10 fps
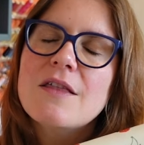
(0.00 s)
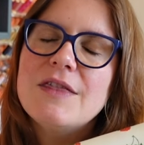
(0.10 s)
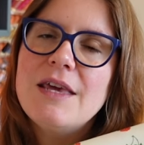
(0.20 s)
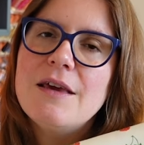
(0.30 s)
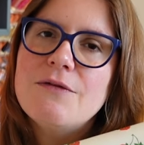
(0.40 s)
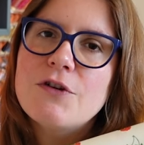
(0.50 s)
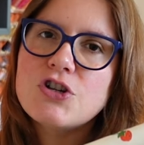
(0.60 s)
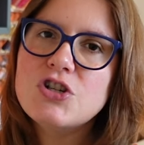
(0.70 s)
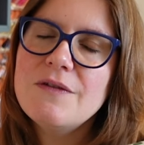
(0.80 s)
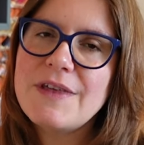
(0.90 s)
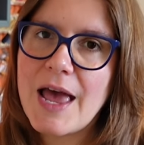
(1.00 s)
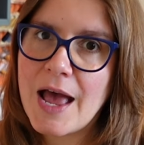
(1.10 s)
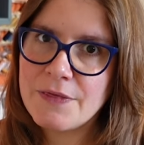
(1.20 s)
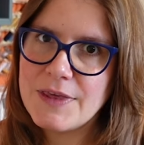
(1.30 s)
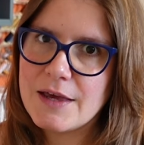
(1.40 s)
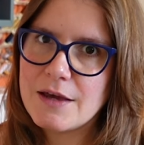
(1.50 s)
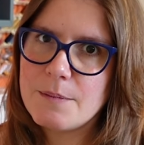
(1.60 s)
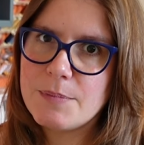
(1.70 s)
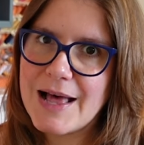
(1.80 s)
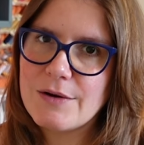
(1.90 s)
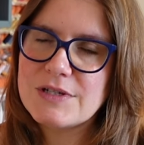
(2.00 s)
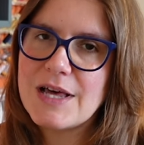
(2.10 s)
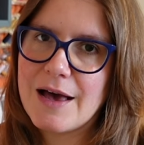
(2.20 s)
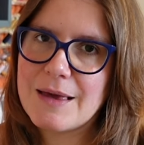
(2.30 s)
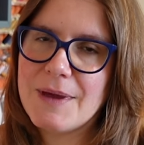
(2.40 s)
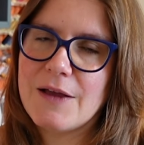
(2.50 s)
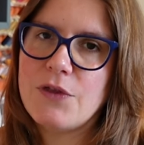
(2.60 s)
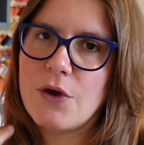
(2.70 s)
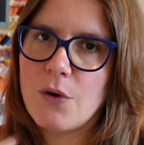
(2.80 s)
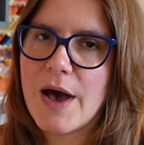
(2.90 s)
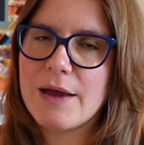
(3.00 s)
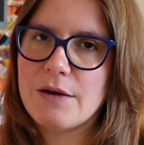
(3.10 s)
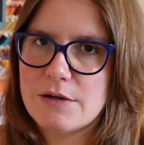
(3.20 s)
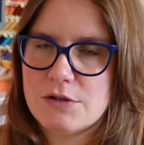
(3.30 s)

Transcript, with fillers: The version of the Anthea blouse that I made though, I